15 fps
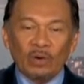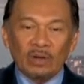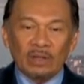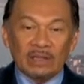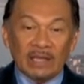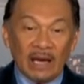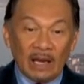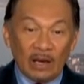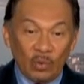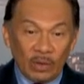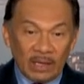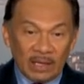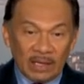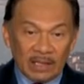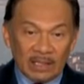they are
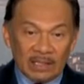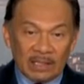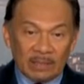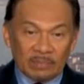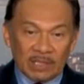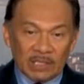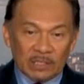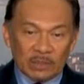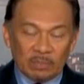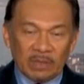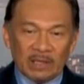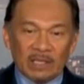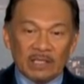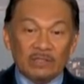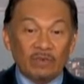looking at the Egyptian
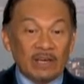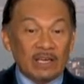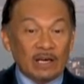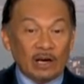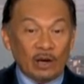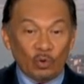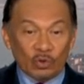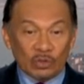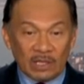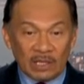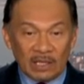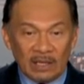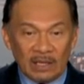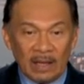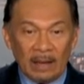experience very
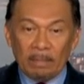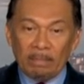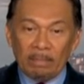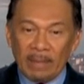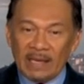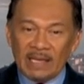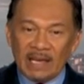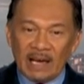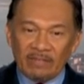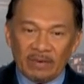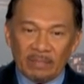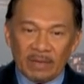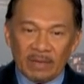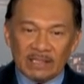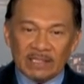closely. Many
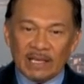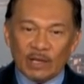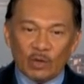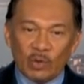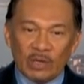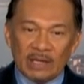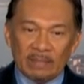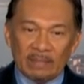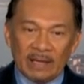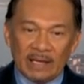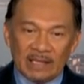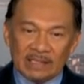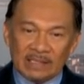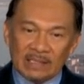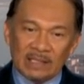governments, including in
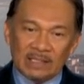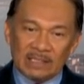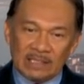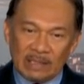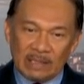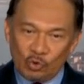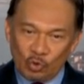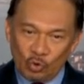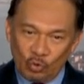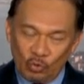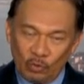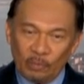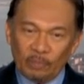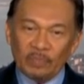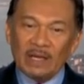Malaysia, seem
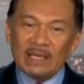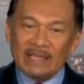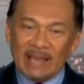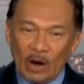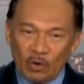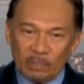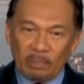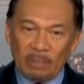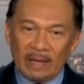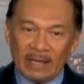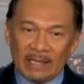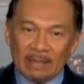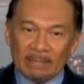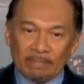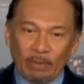to downplay
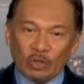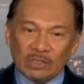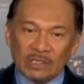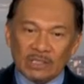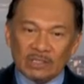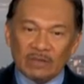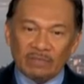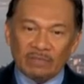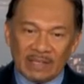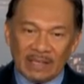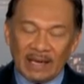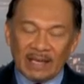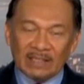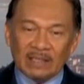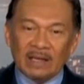the importance of
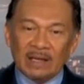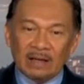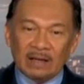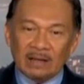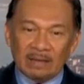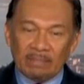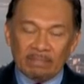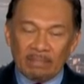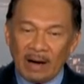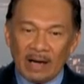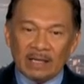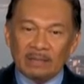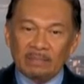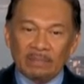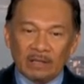that
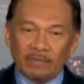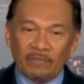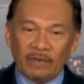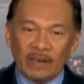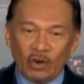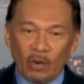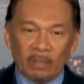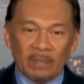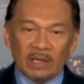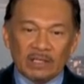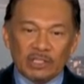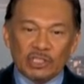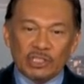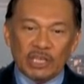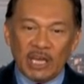remarkable,
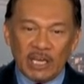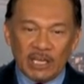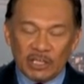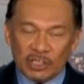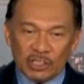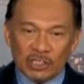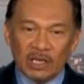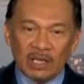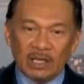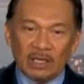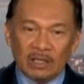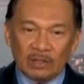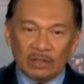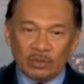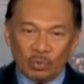phenomenal change
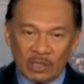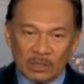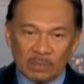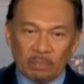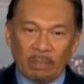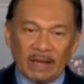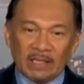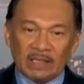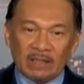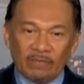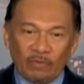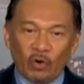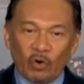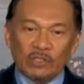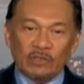to respect the
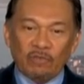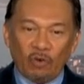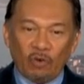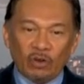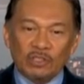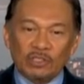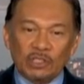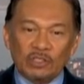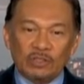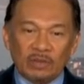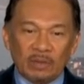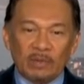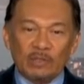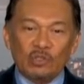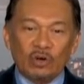voice of conscience of
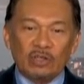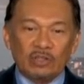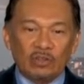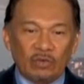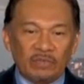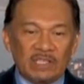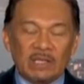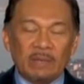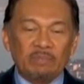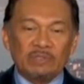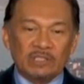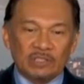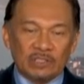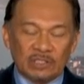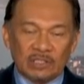the majority of
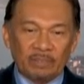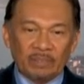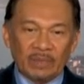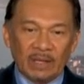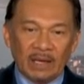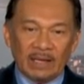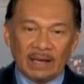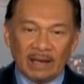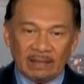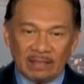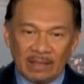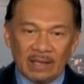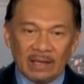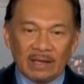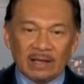Egyptians. And I
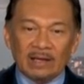think